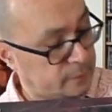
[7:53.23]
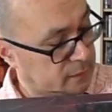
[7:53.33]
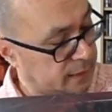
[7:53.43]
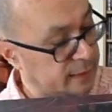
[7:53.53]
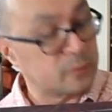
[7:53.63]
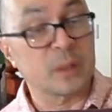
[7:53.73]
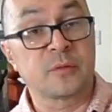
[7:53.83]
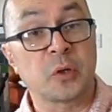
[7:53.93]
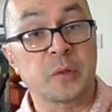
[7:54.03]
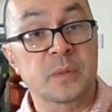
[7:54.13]
Okay, this one's
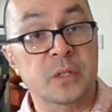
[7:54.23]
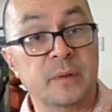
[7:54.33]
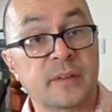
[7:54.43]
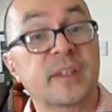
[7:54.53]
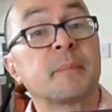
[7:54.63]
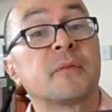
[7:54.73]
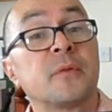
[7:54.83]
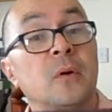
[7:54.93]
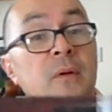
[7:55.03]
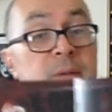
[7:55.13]
volume two, as I said
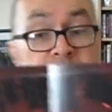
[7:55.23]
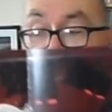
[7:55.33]
before.